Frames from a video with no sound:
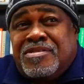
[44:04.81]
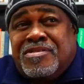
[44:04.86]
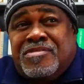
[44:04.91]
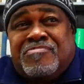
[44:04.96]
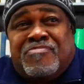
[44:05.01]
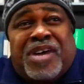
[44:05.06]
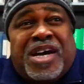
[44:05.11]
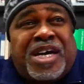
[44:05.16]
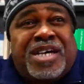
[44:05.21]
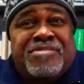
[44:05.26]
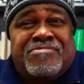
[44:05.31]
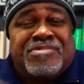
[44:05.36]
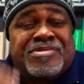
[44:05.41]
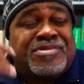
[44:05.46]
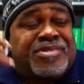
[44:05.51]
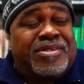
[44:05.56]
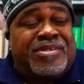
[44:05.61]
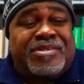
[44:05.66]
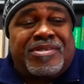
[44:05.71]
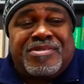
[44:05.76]
Mine wow. was
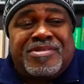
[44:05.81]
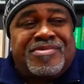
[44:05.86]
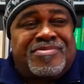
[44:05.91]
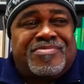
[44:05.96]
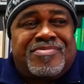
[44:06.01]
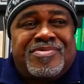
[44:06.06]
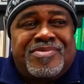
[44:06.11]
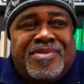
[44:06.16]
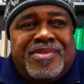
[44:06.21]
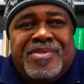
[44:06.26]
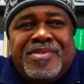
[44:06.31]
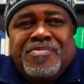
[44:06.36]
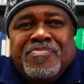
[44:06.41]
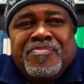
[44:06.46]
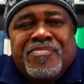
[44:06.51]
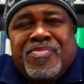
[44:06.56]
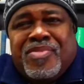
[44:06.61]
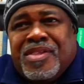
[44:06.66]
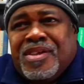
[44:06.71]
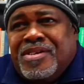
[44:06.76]
all.
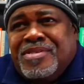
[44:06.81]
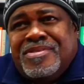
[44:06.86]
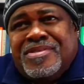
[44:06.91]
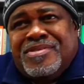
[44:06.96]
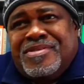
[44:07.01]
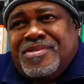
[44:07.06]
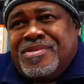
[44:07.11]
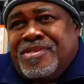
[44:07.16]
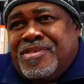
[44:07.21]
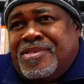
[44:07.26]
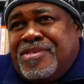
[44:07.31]
So, so.